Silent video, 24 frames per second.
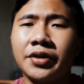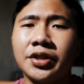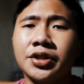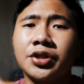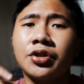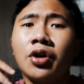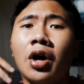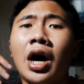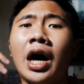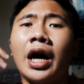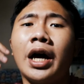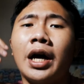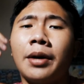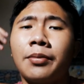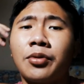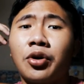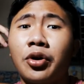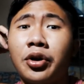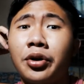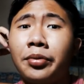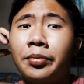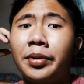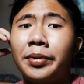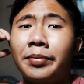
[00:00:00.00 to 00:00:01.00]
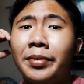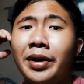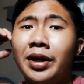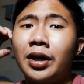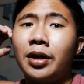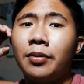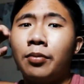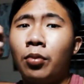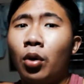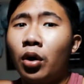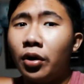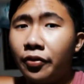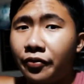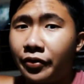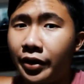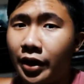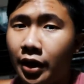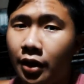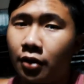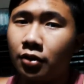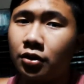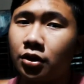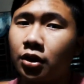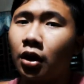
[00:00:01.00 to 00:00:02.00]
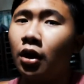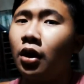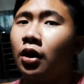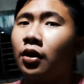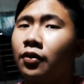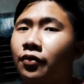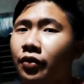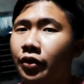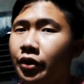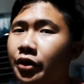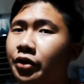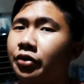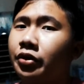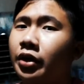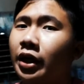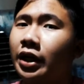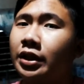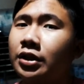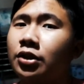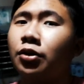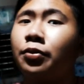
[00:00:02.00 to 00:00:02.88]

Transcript: So I am going to be making more videos for you guys.